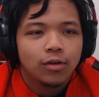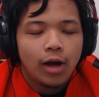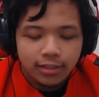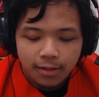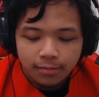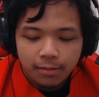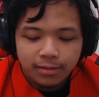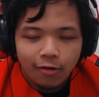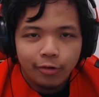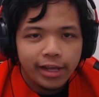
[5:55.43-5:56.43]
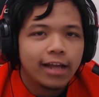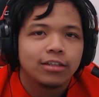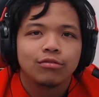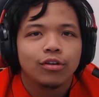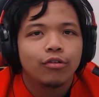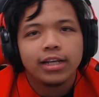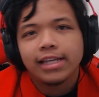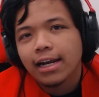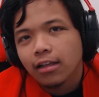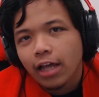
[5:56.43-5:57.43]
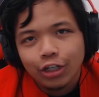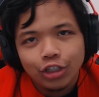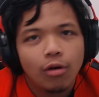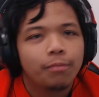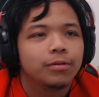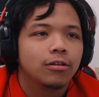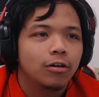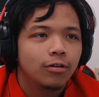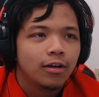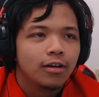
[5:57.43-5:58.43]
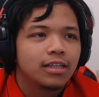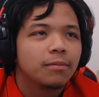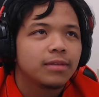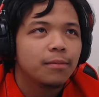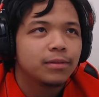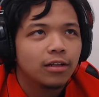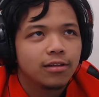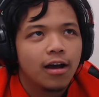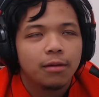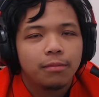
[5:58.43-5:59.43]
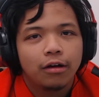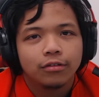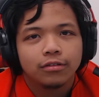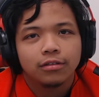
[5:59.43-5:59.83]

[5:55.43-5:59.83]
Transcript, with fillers: So I'll, sometimes I'll react to the Great Dandelion Show episode. Sometimes I'll talk about